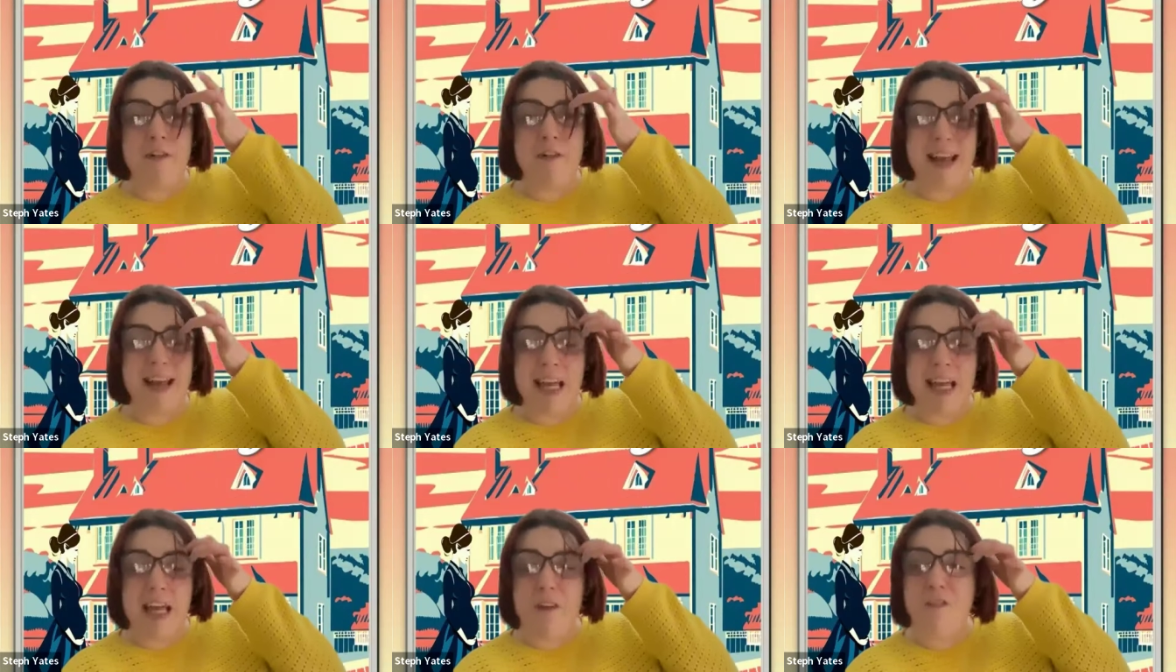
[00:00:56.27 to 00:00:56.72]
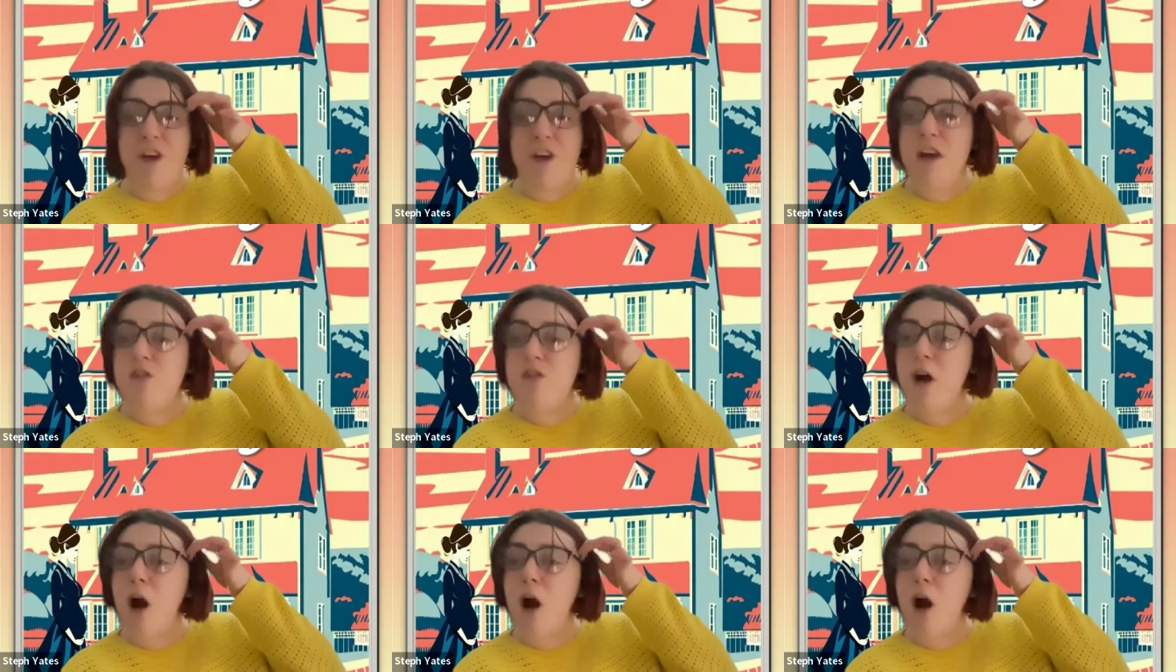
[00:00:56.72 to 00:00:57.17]

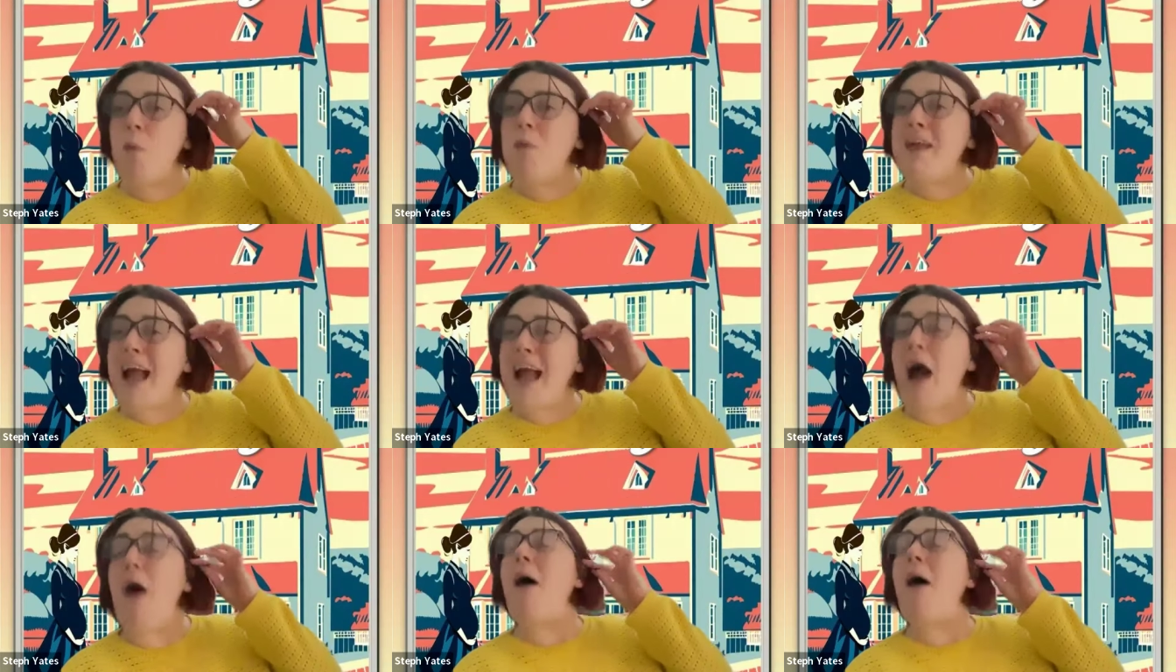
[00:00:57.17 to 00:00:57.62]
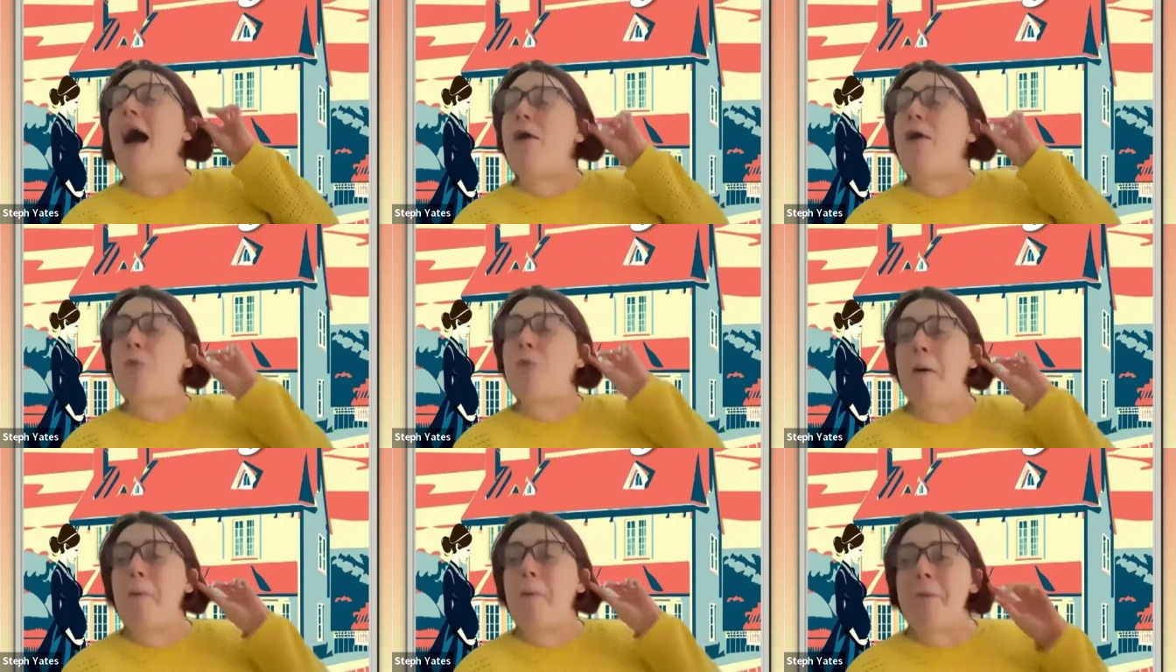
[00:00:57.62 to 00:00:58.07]
interview goes out, I
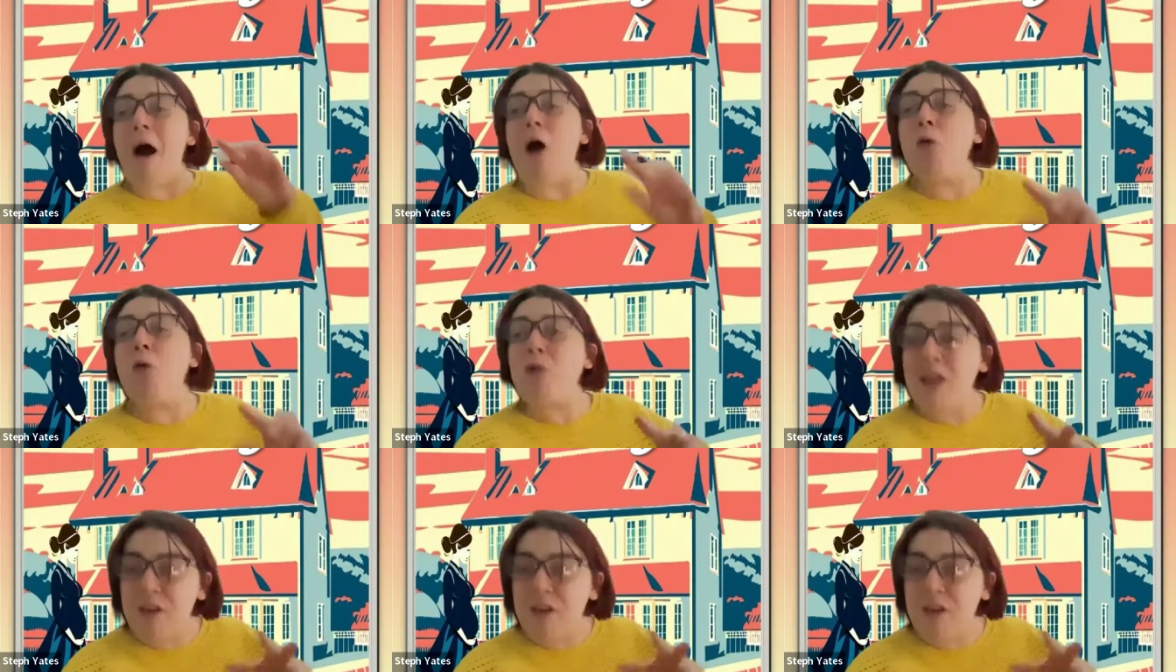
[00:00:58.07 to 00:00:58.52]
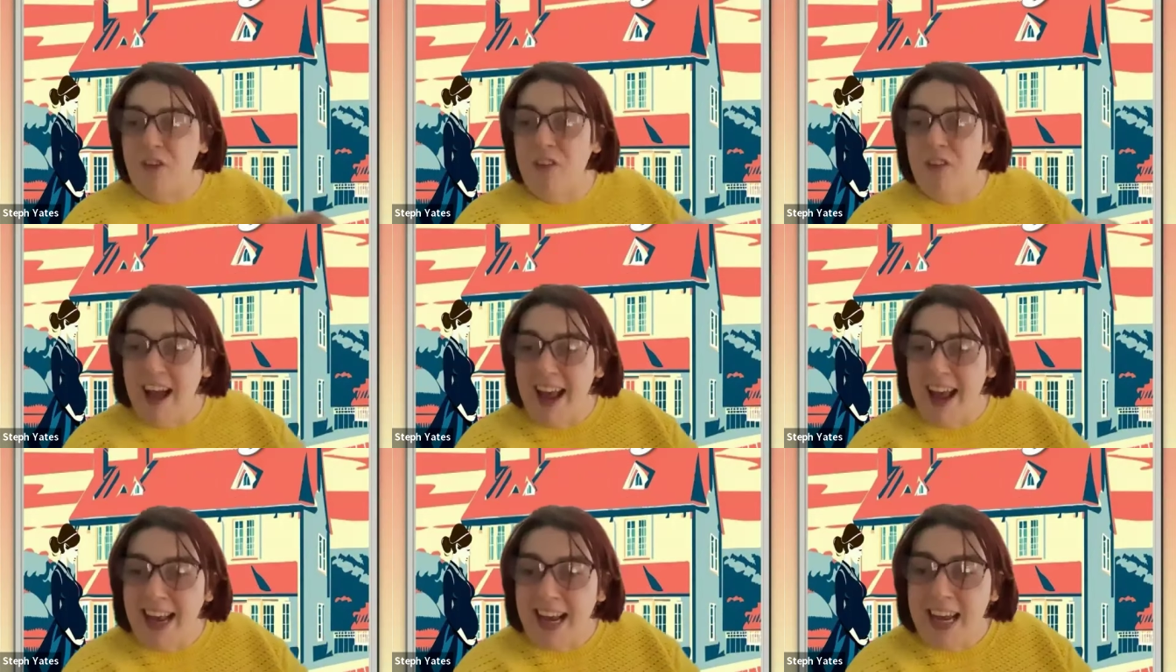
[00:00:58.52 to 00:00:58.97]
will post the
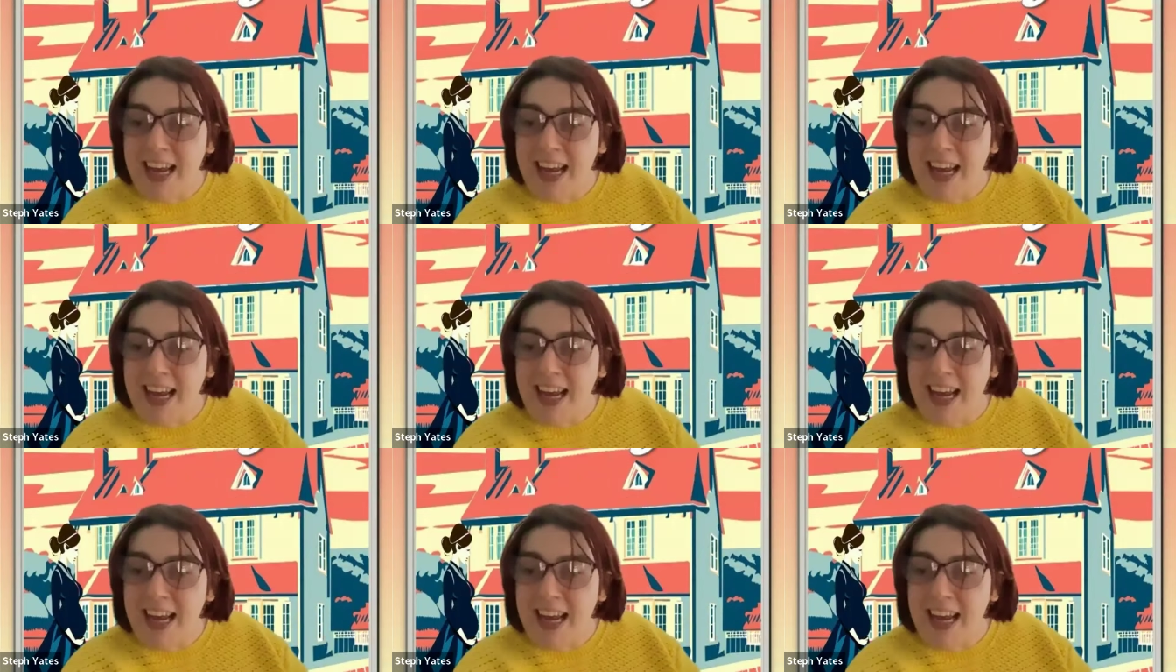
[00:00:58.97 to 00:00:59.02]
link.